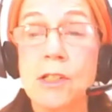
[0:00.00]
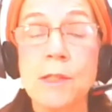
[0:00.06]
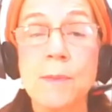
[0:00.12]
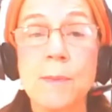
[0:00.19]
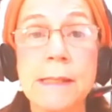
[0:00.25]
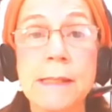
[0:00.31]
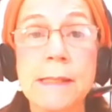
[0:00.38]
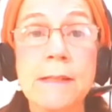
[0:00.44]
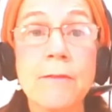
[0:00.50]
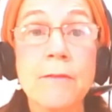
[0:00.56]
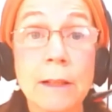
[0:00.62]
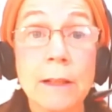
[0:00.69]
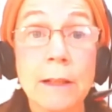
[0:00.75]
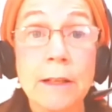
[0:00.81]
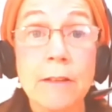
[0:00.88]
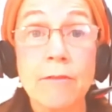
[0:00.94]

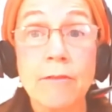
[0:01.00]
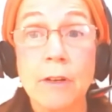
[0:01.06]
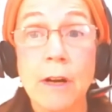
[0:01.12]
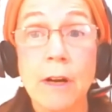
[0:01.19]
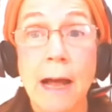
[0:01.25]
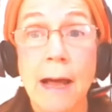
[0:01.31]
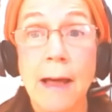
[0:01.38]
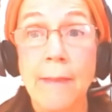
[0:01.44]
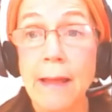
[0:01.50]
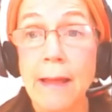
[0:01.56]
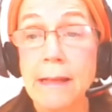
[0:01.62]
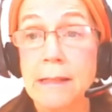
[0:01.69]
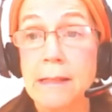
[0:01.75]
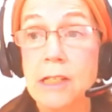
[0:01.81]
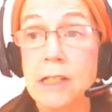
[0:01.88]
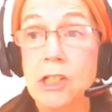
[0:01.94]
specifically for
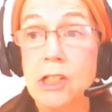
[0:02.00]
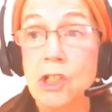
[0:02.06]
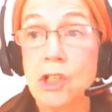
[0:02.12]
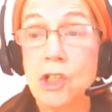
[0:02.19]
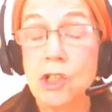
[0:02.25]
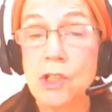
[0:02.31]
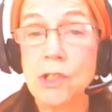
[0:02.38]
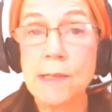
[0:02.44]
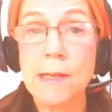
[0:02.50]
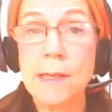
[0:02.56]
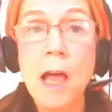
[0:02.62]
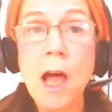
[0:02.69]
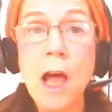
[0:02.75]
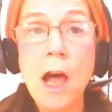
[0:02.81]
online teachers.